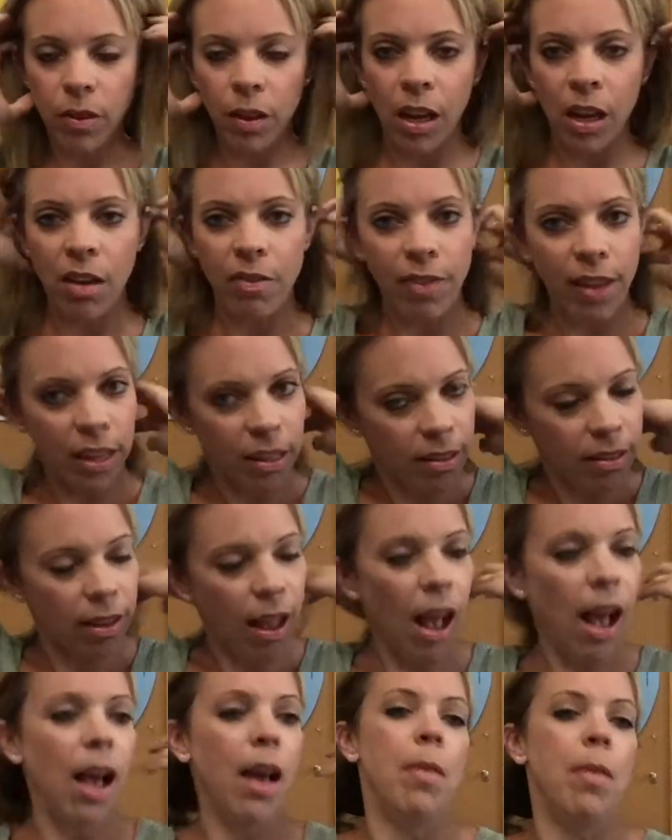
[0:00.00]
If it's
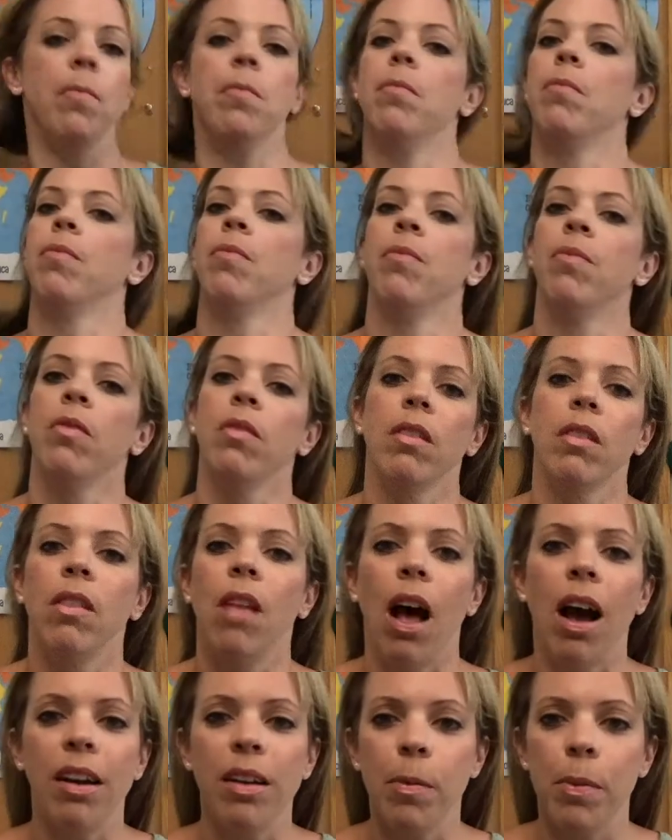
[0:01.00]
the
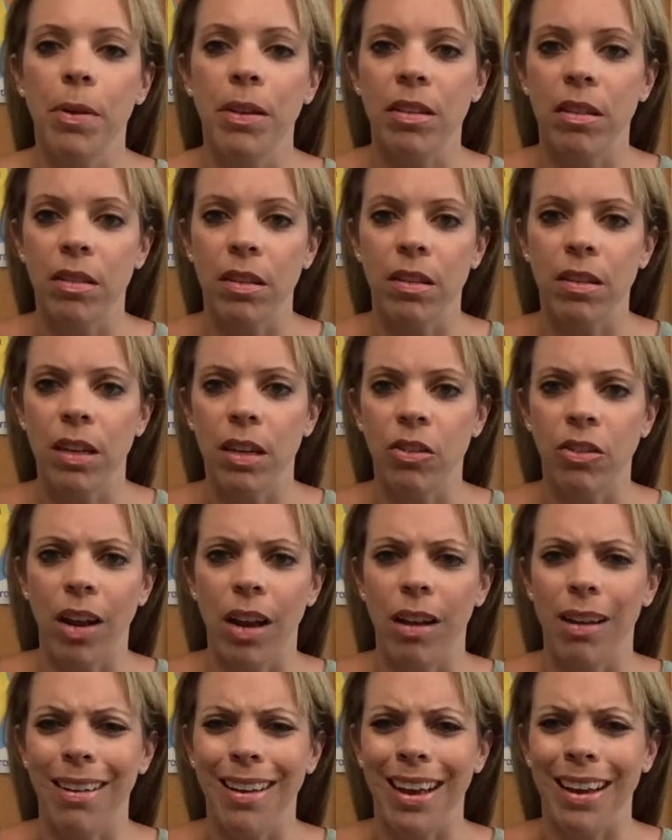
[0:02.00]
octopus and the
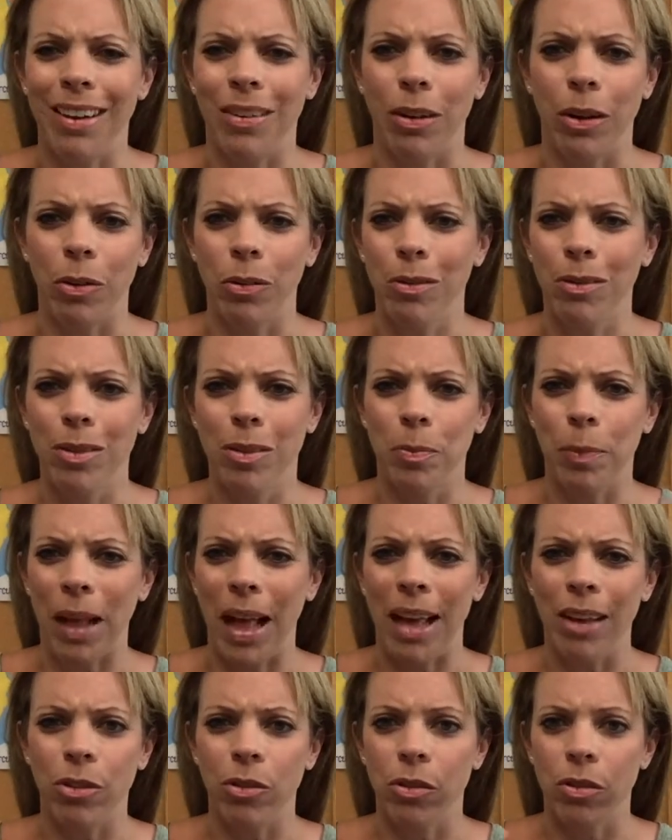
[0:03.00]
seashell, I don't know,
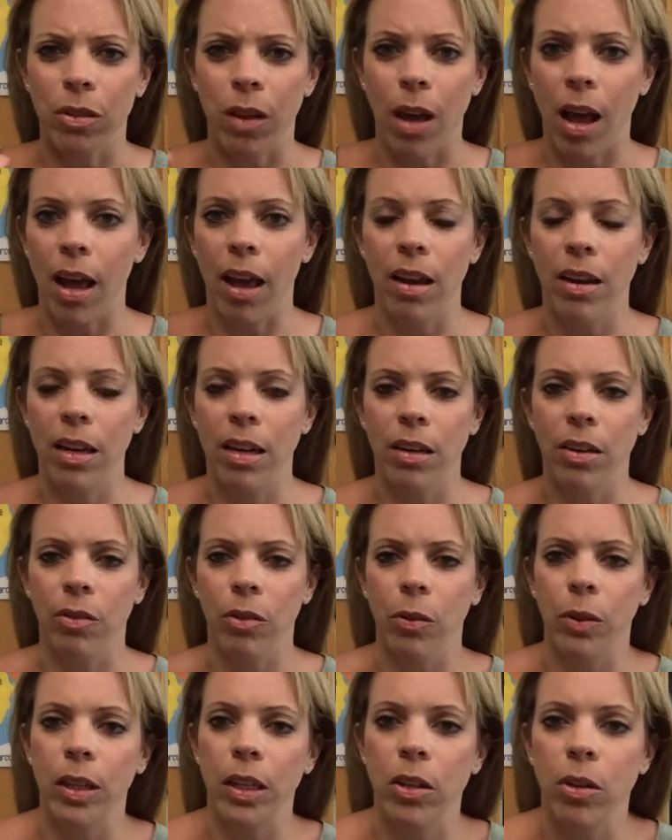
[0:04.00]
splash or something. I didn't never
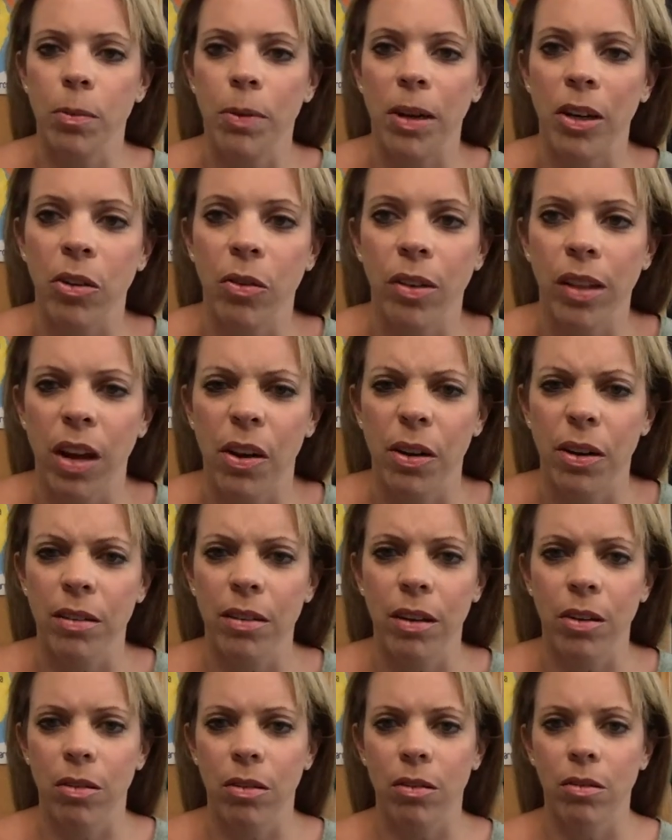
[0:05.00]
really do much with that one because
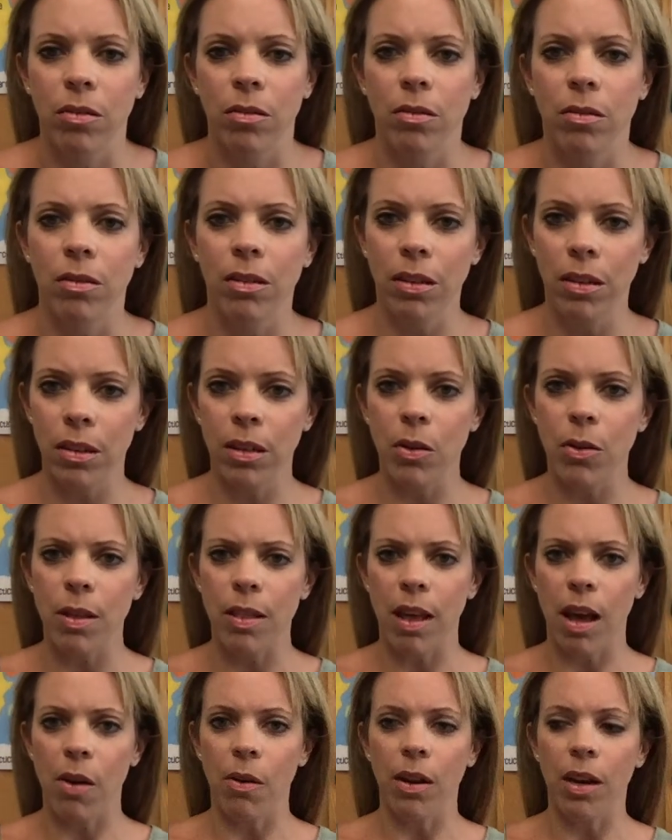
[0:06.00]
I don't know what to do with
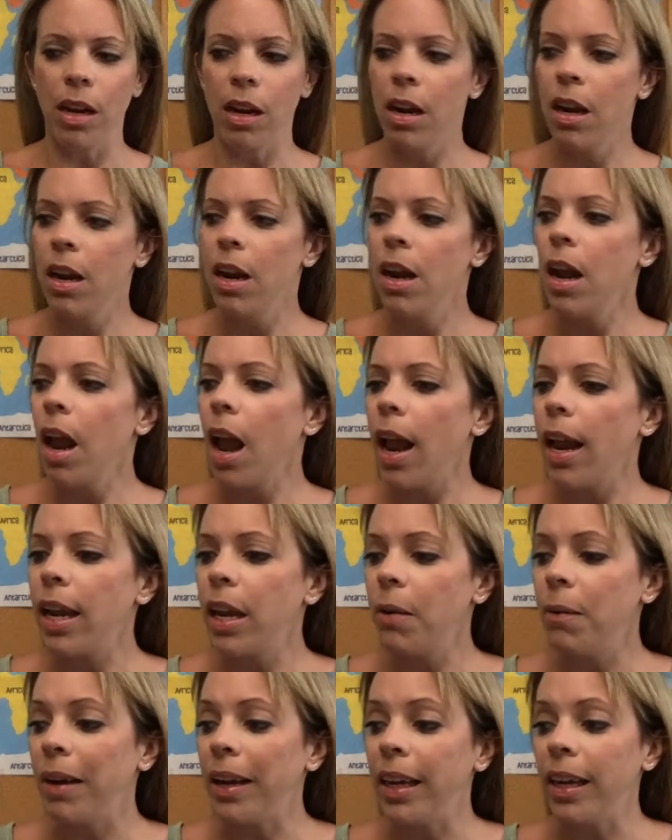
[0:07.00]
that one.
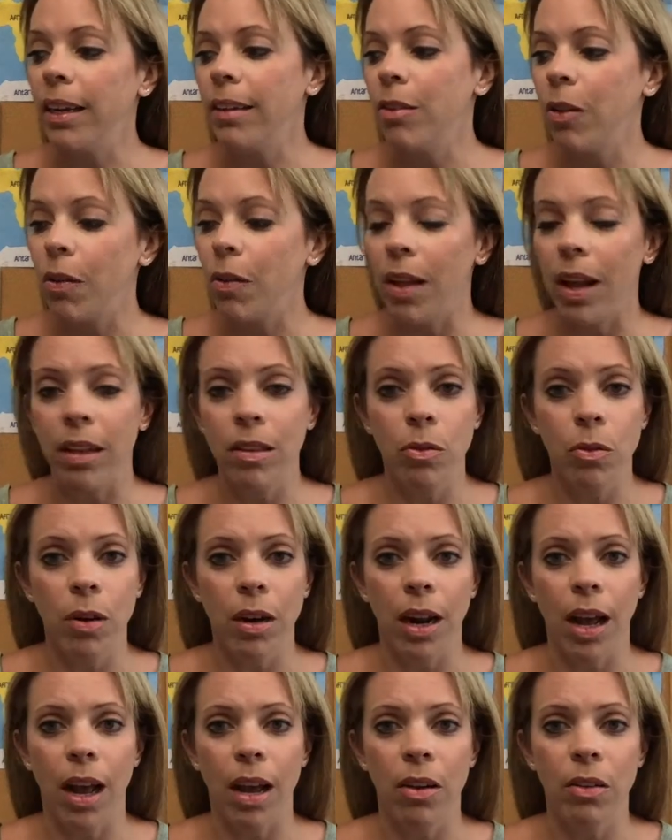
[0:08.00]
Anyway, so that's
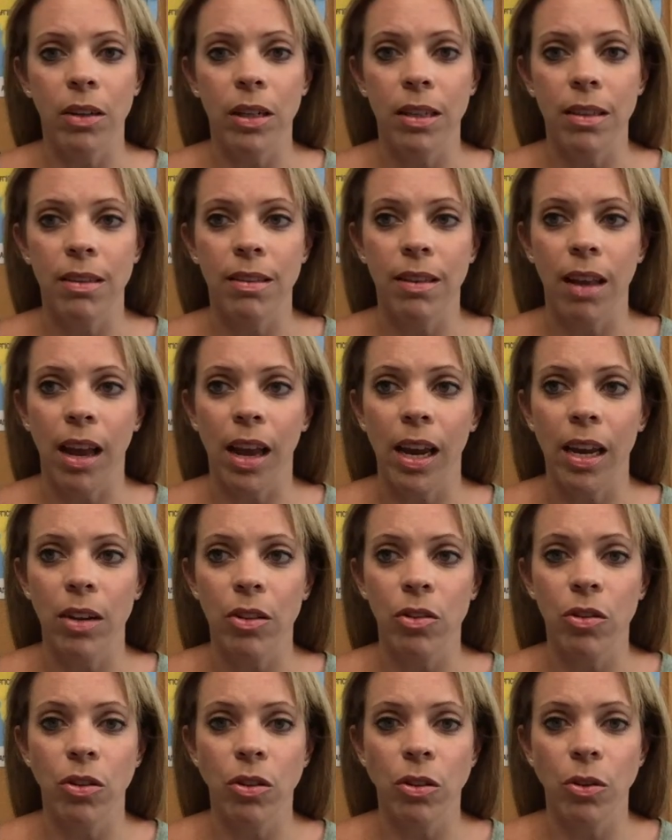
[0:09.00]
what I would say
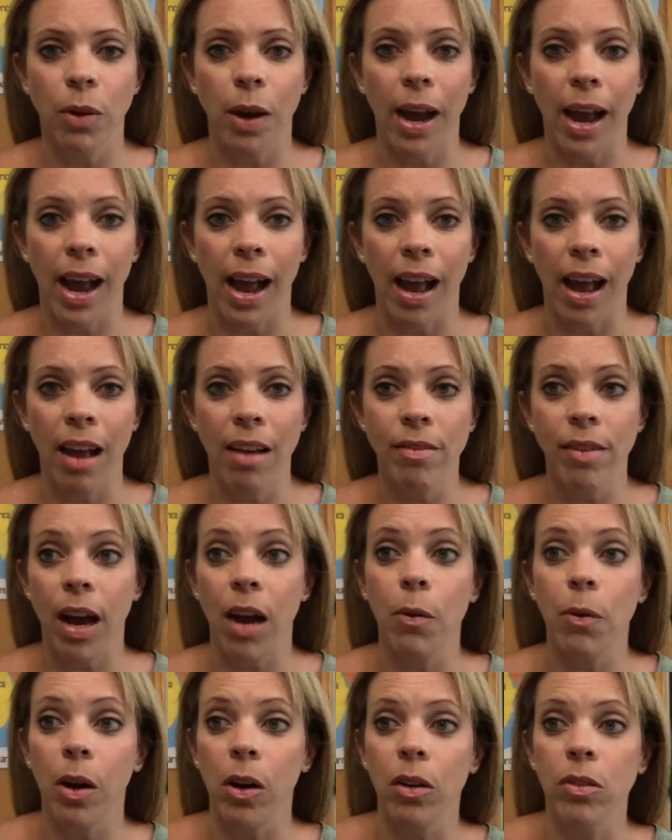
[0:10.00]
to have. I
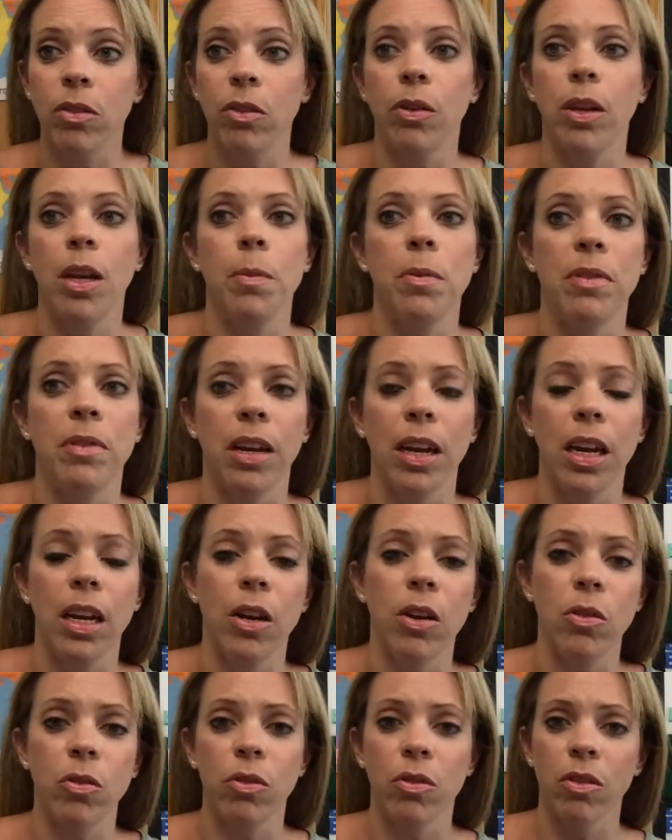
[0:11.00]
will also keep sticky
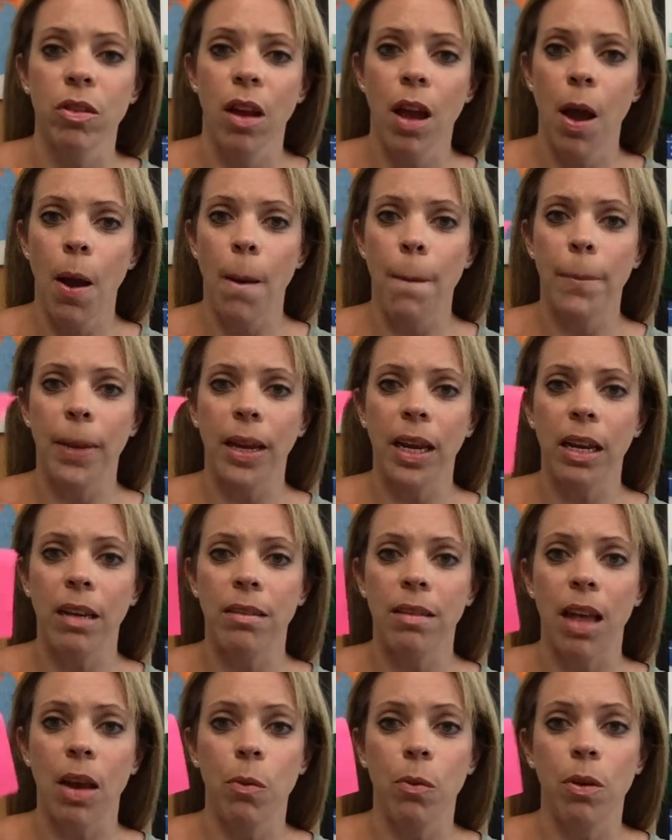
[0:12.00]
notes because
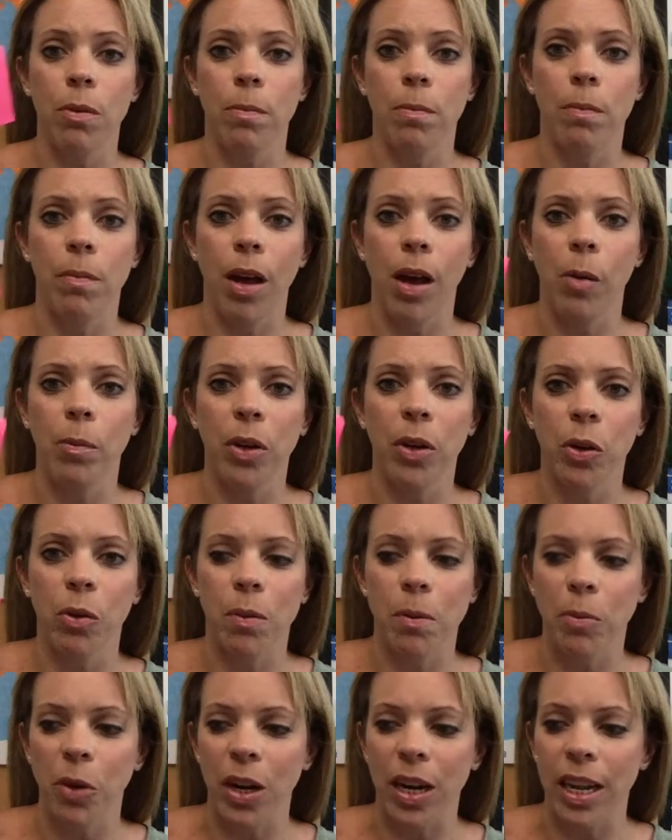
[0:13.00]
they help me
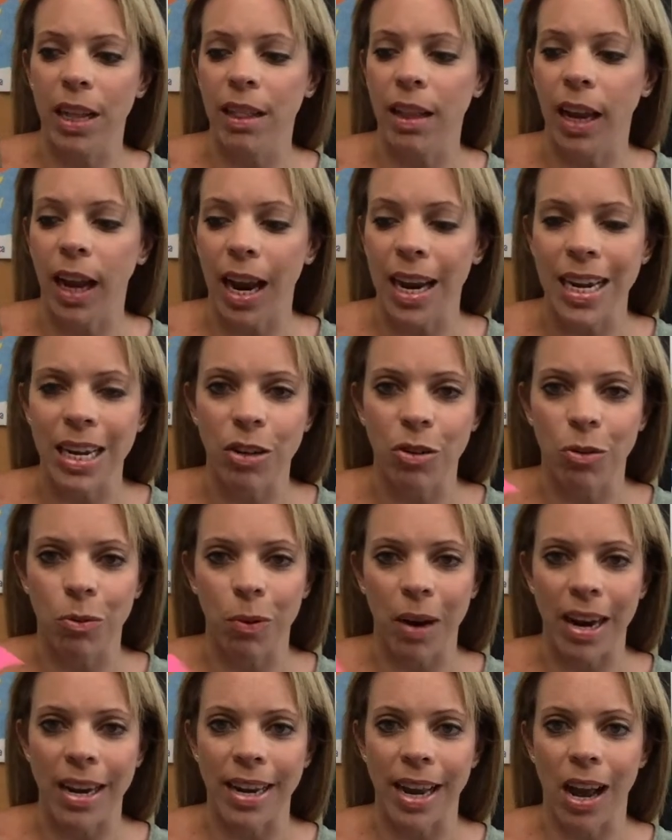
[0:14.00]
remember anything I need to
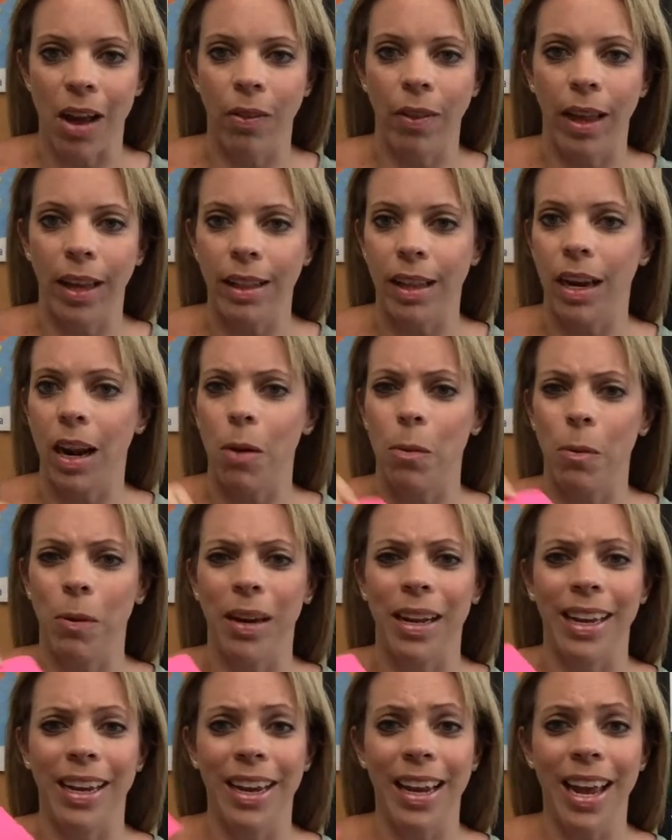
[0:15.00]
write down, like that I want
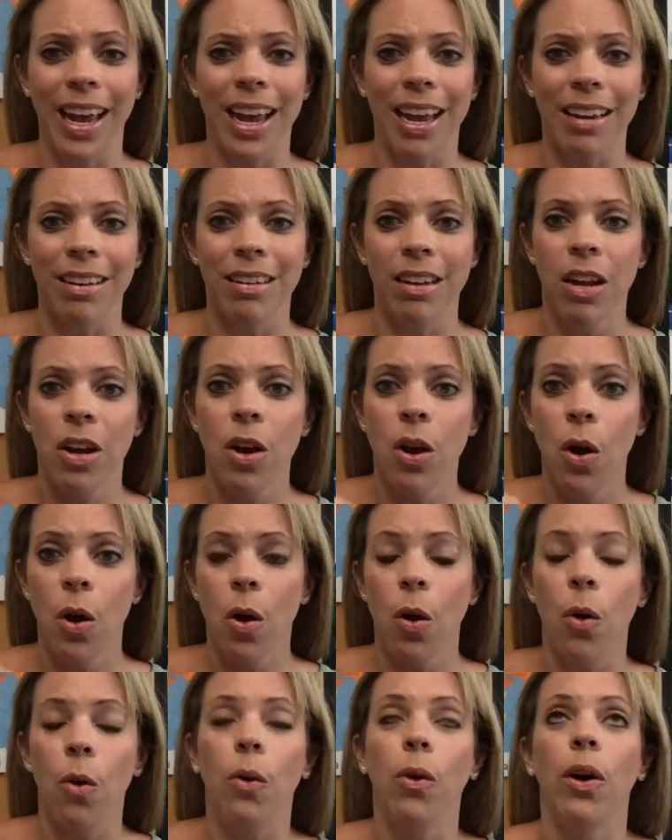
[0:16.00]
to get,
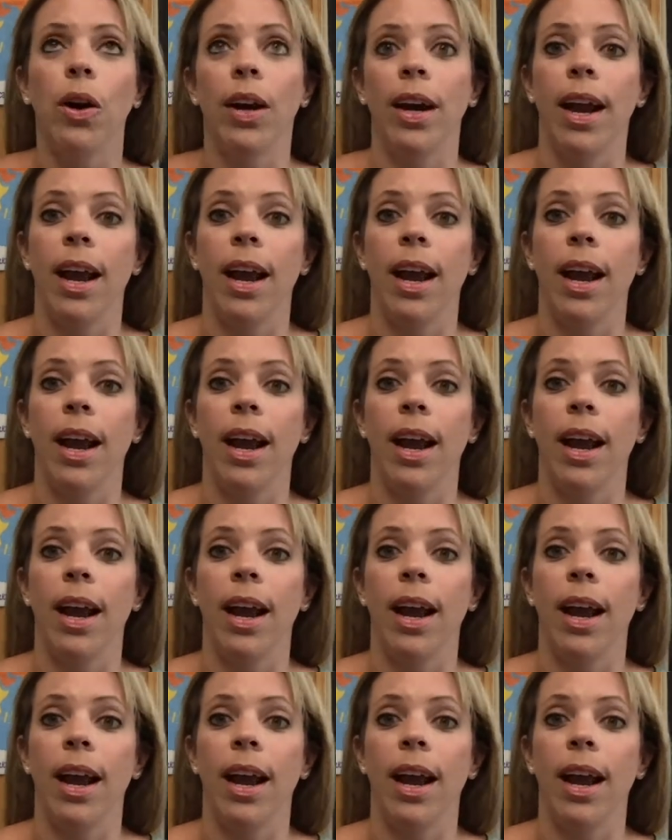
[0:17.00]
or